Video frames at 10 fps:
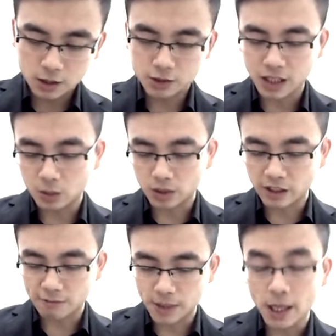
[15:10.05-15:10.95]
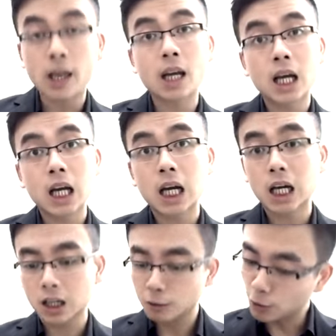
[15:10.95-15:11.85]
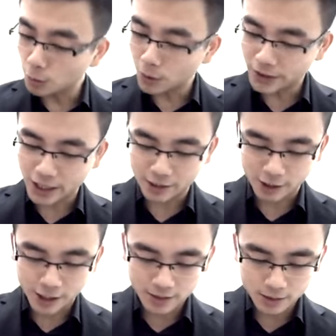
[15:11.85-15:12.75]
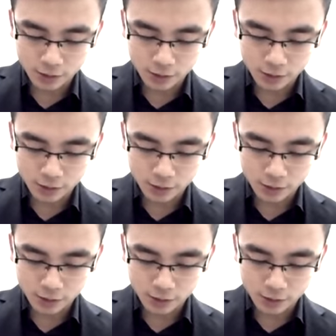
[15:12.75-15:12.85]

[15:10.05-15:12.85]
so that will give me four point nine, right?